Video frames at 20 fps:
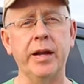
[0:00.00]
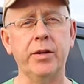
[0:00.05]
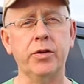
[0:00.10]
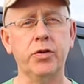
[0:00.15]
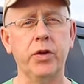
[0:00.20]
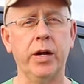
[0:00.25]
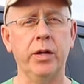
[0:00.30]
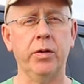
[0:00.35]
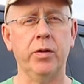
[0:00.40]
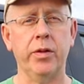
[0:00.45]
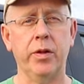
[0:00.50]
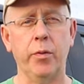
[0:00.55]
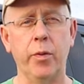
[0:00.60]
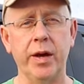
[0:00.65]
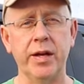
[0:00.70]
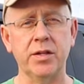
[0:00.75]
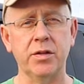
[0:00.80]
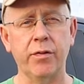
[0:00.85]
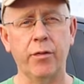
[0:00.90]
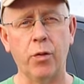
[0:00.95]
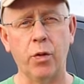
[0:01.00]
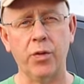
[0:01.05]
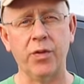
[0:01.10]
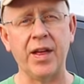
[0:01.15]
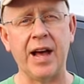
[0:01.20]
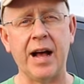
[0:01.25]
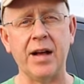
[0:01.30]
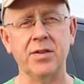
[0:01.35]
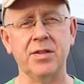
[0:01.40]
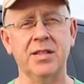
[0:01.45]
a trailer that weighs four
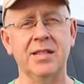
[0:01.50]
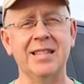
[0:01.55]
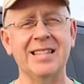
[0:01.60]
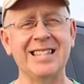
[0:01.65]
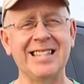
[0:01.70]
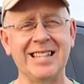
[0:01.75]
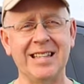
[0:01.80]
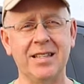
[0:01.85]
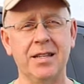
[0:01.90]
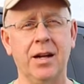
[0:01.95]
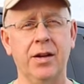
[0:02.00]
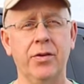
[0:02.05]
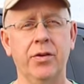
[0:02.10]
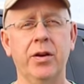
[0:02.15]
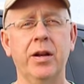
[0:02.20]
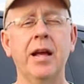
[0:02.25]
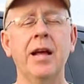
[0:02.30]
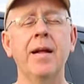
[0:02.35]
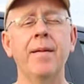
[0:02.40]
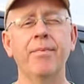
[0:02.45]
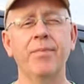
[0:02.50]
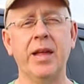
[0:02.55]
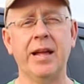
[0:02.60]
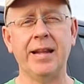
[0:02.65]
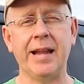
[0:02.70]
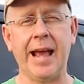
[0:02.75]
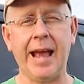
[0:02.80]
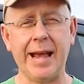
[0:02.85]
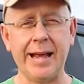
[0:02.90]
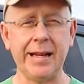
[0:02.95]
thousand six hundred
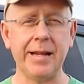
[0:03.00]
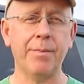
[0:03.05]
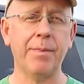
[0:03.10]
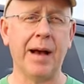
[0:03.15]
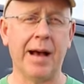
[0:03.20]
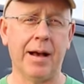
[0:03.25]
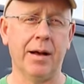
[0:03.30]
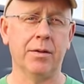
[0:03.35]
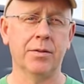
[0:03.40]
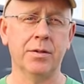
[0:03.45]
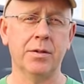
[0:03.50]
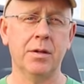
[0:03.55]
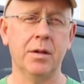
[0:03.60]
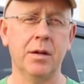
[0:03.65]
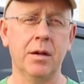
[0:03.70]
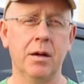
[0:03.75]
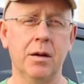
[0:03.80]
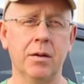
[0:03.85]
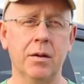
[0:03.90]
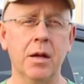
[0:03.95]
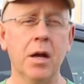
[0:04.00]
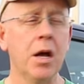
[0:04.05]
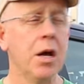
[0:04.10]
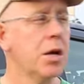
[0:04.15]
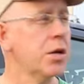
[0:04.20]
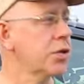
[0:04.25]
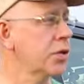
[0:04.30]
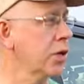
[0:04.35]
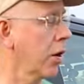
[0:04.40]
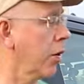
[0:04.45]
eighty pounds.
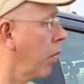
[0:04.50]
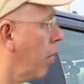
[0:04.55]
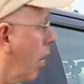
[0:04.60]
So